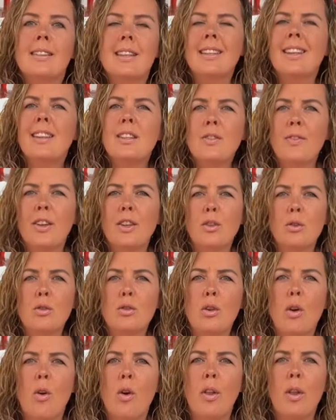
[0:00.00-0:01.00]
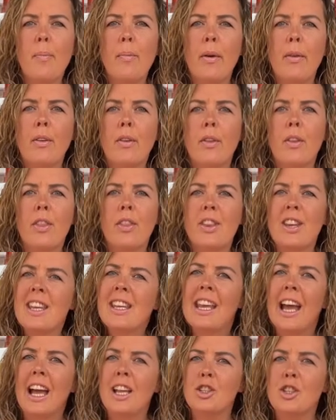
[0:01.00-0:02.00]
Today's video is all about three
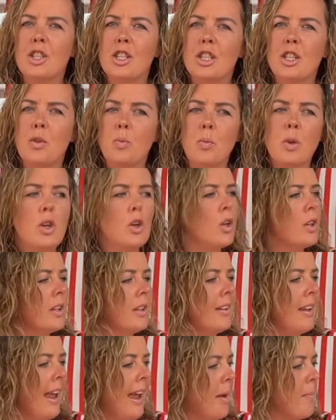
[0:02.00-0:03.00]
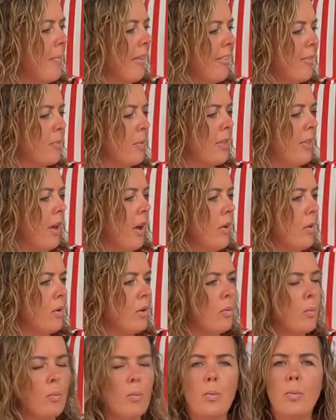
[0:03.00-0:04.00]
gadgets that we couldn't live without.
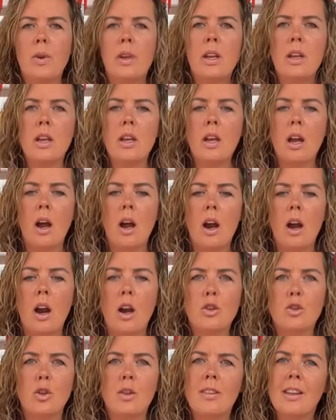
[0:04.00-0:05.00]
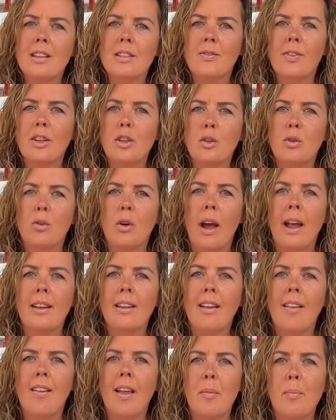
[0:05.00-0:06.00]
We are doing this video in
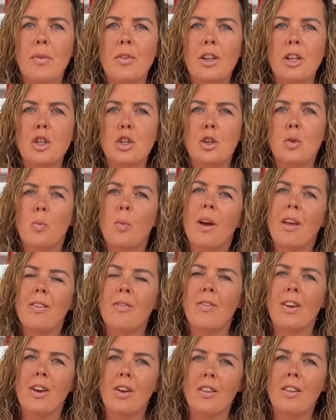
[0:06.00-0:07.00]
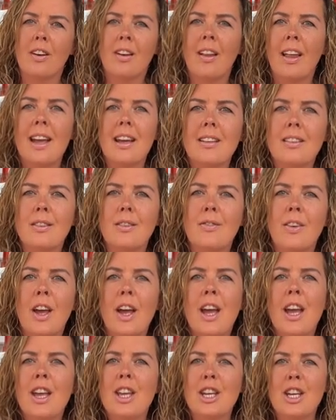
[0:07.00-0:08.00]
collaboration with Vanother Collective.
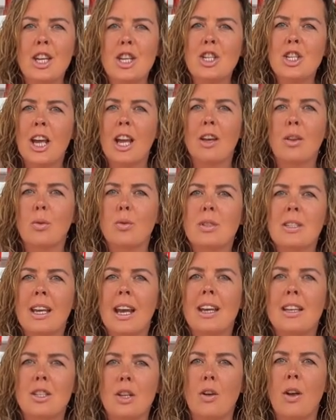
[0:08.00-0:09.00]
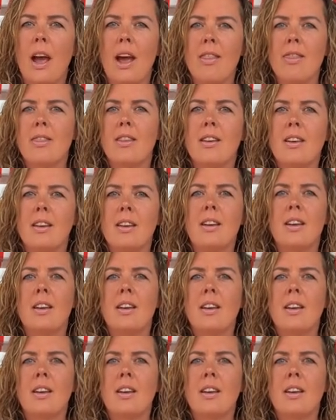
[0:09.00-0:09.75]
You can check those guys out in the